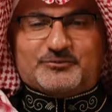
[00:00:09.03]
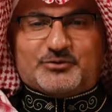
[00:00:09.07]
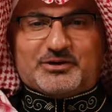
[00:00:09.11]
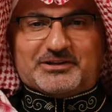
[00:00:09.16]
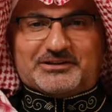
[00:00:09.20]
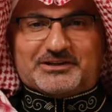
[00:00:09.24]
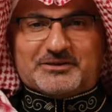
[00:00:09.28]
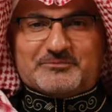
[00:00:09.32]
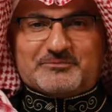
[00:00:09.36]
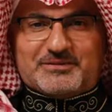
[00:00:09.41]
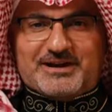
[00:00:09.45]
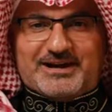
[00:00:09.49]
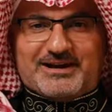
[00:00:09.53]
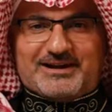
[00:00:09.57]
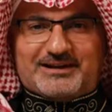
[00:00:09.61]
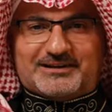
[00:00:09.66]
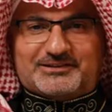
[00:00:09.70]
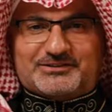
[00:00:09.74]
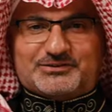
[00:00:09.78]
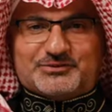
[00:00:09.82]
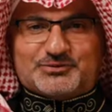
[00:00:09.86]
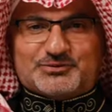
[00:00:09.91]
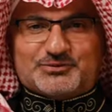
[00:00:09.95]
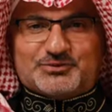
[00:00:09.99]
Welcome
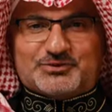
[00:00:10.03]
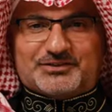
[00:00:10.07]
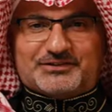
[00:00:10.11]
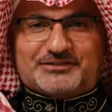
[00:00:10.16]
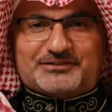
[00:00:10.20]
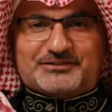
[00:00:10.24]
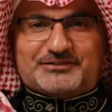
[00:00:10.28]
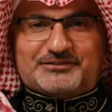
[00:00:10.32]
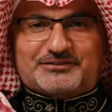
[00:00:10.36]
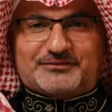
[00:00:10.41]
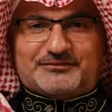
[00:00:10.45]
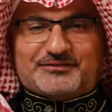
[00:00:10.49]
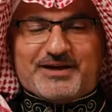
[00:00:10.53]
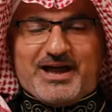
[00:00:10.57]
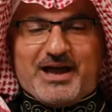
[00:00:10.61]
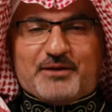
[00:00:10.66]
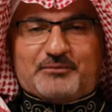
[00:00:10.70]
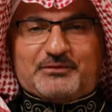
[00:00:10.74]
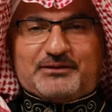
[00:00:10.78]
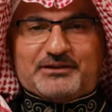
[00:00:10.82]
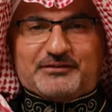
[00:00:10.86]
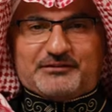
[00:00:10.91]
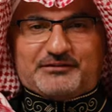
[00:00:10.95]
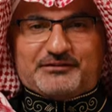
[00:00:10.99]
back to this
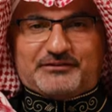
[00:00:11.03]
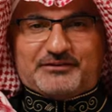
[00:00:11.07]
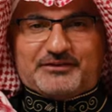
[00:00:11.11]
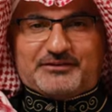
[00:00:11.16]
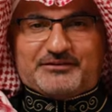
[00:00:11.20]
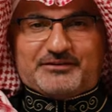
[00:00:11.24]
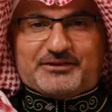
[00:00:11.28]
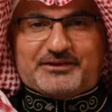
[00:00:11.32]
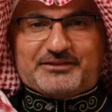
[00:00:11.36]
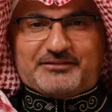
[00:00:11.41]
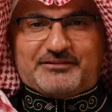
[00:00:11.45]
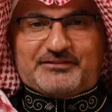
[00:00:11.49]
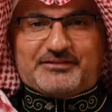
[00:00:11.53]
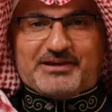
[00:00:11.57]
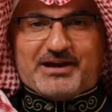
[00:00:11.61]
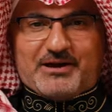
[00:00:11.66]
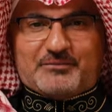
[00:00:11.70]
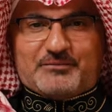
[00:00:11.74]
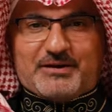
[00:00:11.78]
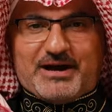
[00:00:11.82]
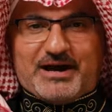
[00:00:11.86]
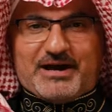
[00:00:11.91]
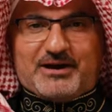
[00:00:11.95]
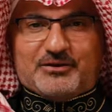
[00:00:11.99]
fabulous series
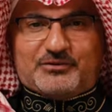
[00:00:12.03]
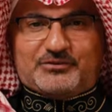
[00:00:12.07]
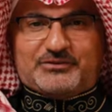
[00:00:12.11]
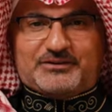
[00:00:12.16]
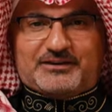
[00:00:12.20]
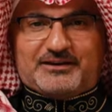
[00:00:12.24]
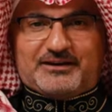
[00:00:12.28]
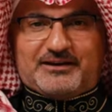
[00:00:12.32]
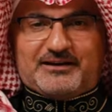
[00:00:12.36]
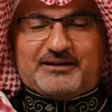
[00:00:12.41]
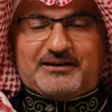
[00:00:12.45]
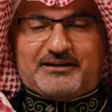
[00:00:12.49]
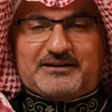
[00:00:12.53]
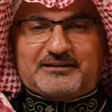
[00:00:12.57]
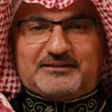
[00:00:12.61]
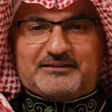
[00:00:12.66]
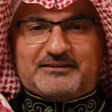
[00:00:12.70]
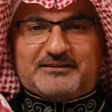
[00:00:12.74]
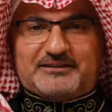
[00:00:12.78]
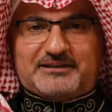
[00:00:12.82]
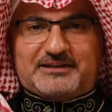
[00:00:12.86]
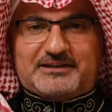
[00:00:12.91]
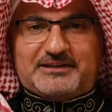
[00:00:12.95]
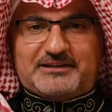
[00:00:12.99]
about
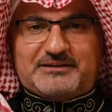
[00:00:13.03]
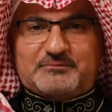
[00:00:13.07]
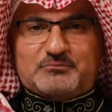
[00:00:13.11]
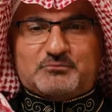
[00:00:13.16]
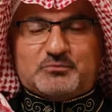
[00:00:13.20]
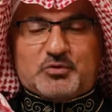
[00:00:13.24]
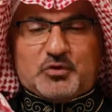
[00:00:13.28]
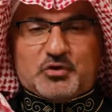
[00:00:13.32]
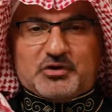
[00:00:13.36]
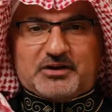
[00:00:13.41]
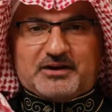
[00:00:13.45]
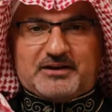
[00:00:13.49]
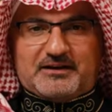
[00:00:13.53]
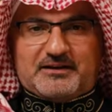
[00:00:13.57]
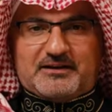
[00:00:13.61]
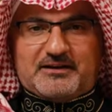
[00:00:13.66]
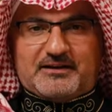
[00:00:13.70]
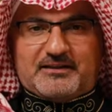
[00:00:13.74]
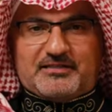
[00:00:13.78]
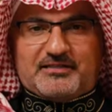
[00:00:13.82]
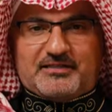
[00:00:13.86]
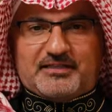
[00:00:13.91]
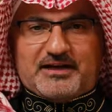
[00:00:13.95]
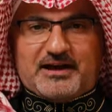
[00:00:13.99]
the book
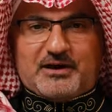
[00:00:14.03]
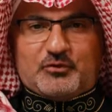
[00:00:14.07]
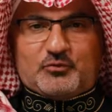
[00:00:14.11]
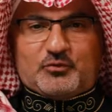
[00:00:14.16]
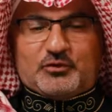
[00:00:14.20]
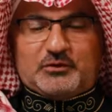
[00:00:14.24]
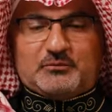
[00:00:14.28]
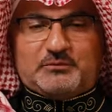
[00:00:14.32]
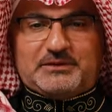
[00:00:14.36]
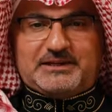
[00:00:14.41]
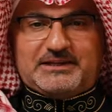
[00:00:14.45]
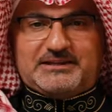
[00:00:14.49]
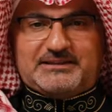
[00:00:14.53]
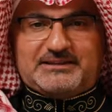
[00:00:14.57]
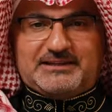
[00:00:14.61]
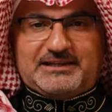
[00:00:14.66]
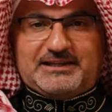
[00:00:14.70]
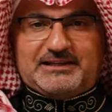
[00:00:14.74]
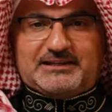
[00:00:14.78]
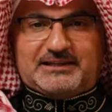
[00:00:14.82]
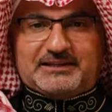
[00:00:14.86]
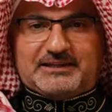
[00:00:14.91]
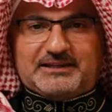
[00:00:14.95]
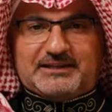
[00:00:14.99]
that will be
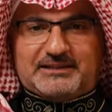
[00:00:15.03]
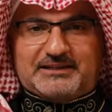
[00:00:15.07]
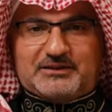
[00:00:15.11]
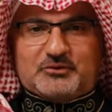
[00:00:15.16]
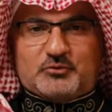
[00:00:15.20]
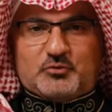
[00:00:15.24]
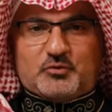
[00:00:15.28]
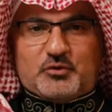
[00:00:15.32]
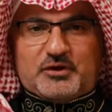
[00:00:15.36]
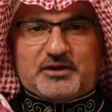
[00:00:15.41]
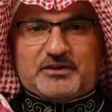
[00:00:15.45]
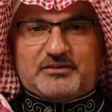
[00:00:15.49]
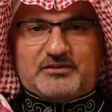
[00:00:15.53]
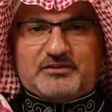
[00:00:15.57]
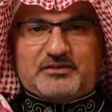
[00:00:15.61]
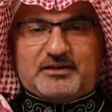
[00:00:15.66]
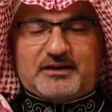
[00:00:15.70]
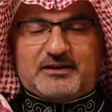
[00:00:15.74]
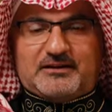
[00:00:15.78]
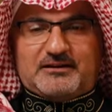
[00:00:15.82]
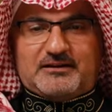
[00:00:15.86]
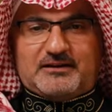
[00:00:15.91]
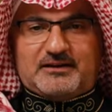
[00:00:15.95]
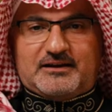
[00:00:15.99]
dealing
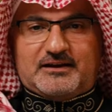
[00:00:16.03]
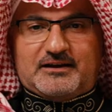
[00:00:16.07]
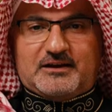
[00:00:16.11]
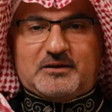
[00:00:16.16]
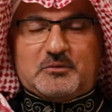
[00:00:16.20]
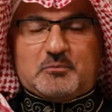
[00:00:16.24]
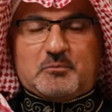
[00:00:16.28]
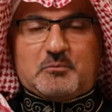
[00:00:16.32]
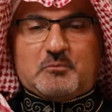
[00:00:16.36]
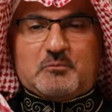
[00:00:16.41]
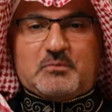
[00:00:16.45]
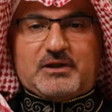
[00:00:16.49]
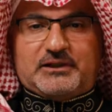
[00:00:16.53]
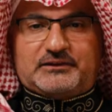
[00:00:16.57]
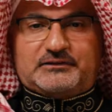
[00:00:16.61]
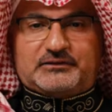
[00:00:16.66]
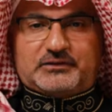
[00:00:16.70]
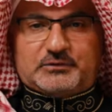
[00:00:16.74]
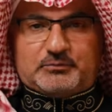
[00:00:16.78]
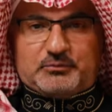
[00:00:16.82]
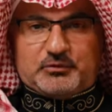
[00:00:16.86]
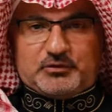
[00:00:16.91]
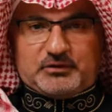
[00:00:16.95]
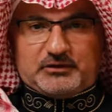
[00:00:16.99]
with
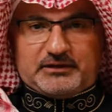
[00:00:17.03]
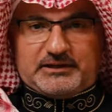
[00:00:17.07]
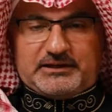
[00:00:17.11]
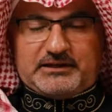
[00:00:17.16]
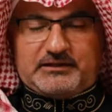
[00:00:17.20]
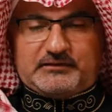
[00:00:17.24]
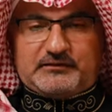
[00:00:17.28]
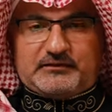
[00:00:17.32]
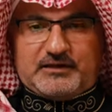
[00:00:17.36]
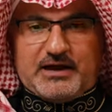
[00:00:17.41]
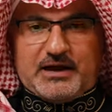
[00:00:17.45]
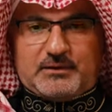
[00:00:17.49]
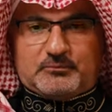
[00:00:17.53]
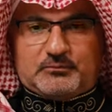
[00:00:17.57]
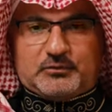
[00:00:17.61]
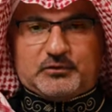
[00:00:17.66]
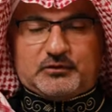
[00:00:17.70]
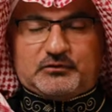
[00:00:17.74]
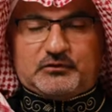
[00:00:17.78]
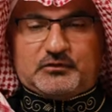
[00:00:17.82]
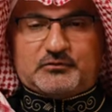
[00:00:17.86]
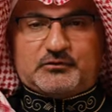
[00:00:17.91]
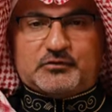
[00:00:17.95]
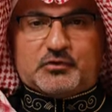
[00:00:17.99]
multiple
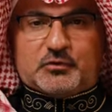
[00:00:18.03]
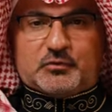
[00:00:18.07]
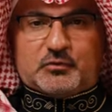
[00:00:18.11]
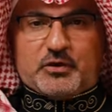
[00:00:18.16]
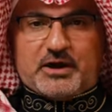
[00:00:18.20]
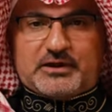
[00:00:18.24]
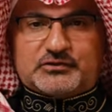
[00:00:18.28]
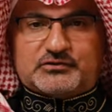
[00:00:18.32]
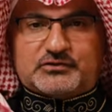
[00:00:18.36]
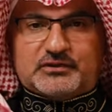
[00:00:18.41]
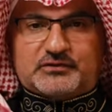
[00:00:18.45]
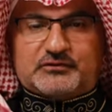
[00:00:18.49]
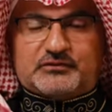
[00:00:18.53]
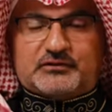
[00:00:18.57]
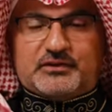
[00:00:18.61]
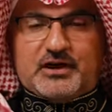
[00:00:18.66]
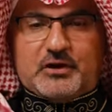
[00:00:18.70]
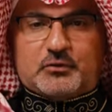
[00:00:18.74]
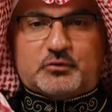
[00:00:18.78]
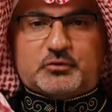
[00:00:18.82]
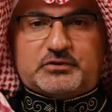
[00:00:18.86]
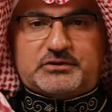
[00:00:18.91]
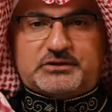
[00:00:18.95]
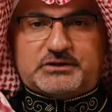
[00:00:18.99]
examples of
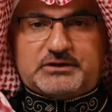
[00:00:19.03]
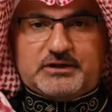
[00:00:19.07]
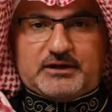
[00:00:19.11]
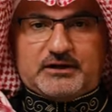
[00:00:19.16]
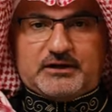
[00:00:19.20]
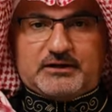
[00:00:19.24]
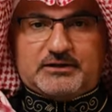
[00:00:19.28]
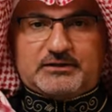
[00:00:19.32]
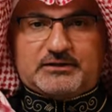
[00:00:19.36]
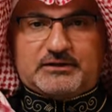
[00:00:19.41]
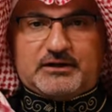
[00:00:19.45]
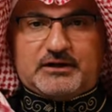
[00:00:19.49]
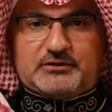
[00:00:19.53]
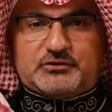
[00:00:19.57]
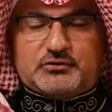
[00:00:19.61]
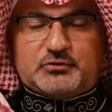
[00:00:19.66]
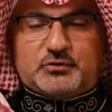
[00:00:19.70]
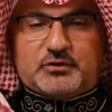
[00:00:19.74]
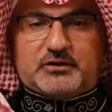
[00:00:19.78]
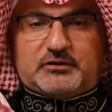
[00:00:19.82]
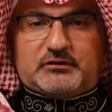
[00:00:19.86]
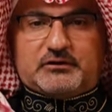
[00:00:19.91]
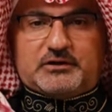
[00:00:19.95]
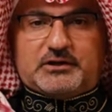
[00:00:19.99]
corrections that were done
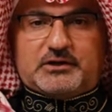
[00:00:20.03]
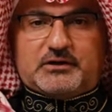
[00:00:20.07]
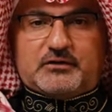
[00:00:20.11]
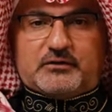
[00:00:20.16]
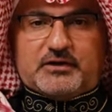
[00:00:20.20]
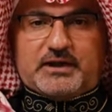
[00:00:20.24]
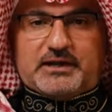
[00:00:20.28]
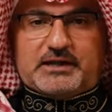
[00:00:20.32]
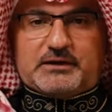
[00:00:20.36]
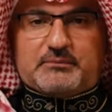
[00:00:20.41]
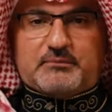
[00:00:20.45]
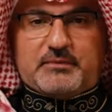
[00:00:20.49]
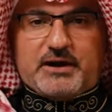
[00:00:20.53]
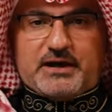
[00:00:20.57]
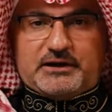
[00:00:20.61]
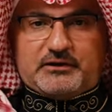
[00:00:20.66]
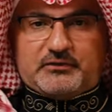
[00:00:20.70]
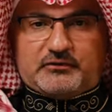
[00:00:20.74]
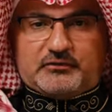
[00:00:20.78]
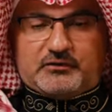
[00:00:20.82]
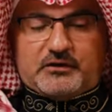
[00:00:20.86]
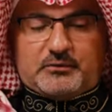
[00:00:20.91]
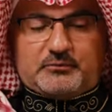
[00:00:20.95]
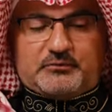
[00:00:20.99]
to early Quranic
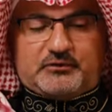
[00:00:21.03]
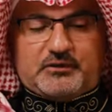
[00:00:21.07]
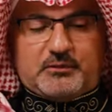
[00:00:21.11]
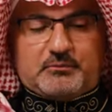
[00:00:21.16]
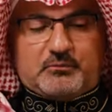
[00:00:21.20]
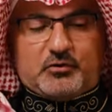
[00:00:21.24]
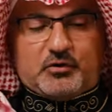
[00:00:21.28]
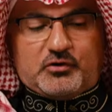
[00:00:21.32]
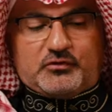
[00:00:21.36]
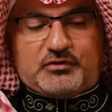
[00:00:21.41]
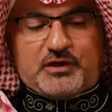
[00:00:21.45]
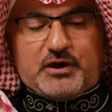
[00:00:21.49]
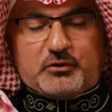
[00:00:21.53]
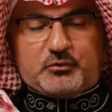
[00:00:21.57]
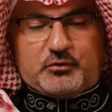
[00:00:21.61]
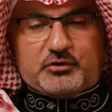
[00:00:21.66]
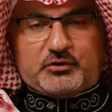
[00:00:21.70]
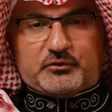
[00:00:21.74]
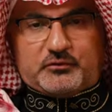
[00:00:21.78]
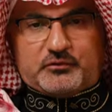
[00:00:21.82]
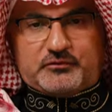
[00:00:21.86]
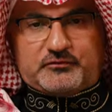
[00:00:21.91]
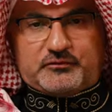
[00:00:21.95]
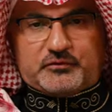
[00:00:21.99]
manuscripts. The book that
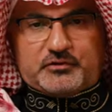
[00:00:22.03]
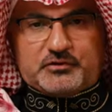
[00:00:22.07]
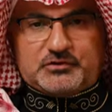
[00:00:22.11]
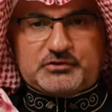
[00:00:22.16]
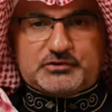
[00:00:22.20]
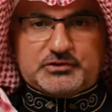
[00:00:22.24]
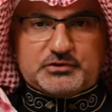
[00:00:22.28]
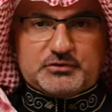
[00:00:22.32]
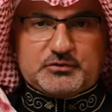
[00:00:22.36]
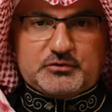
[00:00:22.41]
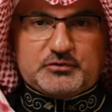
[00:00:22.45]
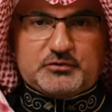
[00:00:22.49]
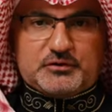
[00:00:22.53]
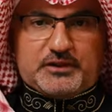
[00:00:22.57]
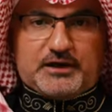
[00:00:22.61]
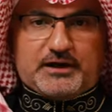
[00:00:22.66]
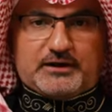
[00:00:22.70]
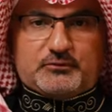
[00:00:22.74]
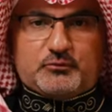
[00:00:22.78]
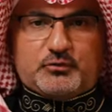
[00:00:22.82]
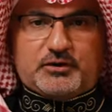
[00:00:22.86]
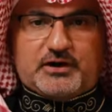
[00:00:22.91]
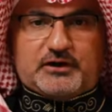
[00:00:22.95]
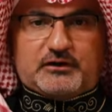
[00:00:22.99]
we are referring to,
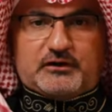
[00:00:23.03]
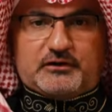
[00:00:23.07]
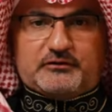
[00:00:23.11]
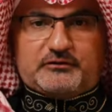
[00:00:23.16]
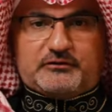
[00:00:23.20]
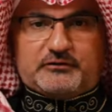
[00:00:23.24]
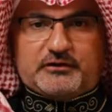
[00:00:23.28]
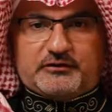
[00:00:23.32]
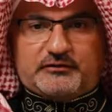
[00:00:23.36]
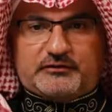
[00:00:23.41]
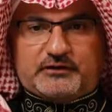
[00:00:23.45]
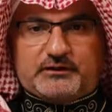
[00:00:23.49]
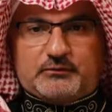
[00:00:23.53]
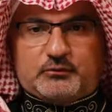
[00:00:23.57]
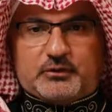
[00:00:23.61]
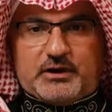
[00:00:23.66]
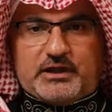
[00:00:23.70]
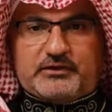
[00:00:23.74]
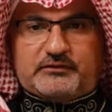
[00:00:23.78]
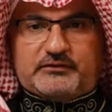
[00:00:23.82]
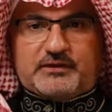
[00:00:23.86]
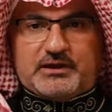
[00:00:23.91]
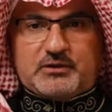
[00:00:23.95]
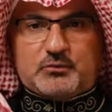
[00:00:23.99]
and we are assessing,
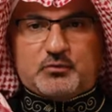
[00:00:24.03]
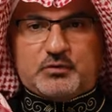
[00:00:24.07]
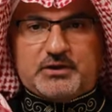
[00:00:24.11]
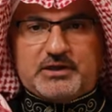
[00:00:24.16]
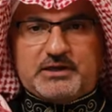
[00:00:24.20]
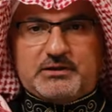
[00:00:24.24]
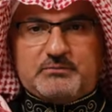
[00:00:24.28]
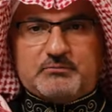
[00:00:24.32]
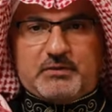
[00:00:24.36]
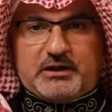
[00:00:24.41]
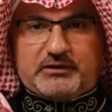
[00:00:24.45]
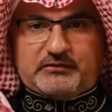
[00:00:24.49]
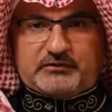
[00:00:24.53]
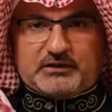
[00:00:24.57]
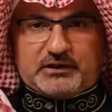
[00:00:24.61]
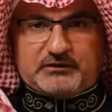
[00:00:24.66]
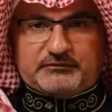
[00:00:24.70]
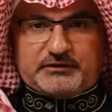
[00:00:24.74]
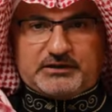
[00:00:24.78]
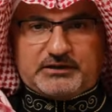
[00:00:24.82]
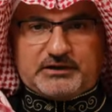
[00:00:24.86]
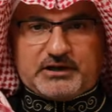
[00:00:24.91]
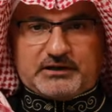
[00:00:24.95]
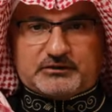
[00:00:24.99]
when I say we,
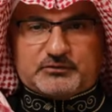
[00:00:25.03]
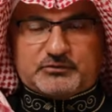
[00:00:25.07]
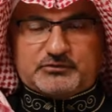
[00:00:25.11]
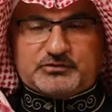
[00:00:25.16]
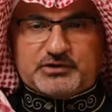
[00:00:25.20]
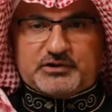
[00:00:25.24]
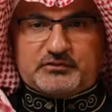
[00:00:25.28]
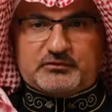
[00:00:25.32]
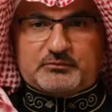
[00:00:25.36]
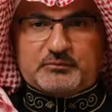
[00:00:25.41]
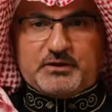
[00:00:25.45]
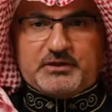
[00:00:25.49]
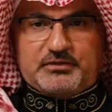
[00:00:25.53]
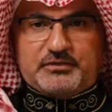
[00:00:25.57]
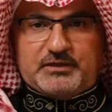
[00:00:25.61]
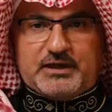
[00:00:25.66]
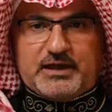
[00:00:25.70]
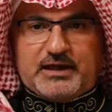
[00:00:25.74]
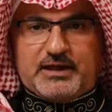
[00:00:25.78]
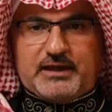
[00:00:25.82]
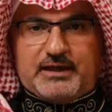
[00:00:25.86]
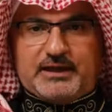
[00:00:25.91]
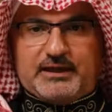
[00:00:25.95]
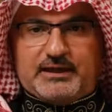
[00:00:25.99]
myself and Dr. J.
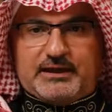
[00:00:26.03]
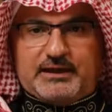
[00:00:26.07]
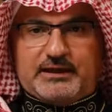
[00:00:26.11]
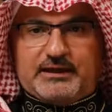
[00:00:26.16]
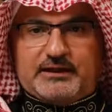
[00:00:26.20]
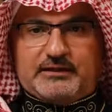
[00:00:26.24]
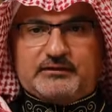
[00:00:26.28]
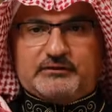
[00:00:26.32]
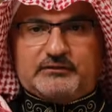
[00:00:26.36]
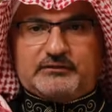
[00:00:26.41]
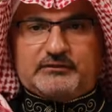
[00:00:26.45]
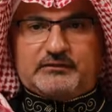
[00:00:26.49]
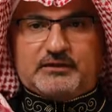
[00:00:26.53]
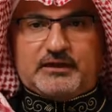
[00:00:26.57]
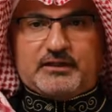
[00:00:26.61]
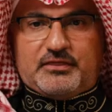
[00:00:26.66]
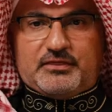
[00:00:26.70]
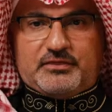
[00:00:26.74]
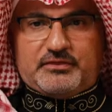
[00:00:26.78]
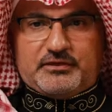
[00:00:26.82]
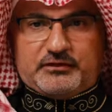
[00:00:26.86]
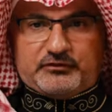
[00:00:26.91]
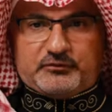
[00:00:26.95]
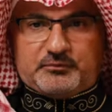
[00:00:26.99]
Smith, is
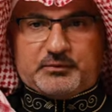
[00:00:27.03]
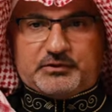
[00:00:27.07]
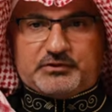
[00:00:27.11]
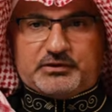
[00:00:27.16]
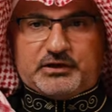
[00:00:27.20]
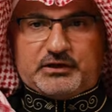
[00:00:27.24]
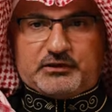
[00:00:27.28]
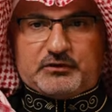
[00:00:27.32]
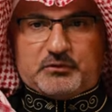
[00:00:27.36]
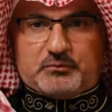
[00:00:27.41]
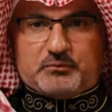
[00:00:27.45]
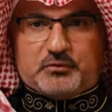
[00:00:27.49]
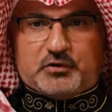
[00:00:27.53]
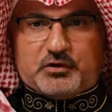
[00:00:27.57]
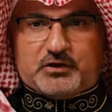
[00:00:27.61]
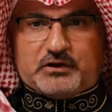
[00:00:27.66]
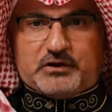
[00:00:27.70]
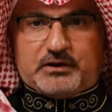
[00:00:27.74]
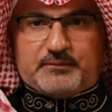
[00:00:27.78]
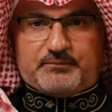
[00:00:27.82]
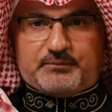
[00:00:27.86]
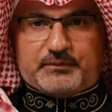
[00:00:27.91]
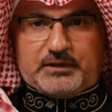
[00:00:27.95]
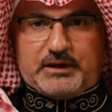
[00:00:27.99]
this particular
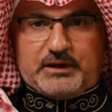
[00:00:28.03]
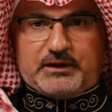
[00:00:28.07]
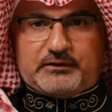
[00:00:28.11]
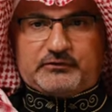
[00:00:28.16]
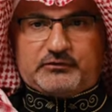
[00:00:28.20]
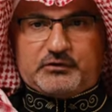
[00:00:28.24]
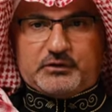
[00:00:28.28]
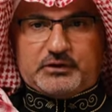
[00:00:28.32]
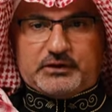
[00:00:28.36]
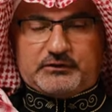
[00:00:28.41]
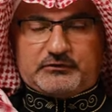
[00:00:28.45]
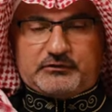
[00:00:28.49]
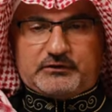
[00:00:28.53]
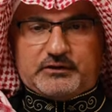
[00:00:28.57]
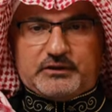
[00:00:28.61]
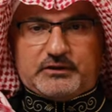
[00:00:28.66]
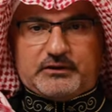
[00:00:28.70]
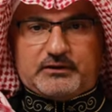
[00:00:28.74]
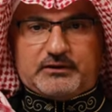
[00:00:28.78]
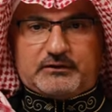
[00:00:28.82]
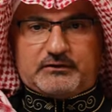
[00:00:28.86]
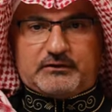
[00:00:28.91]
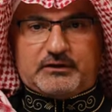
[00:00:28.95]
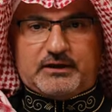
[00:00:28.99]
book, as you can
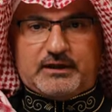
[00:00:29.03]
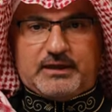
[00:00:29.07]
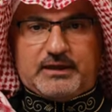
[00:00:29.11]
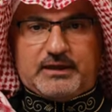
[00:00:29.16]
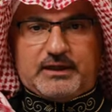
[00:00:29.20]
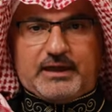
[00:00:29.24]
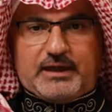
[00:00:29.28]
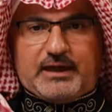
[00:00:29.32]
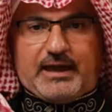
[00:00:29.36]
see here.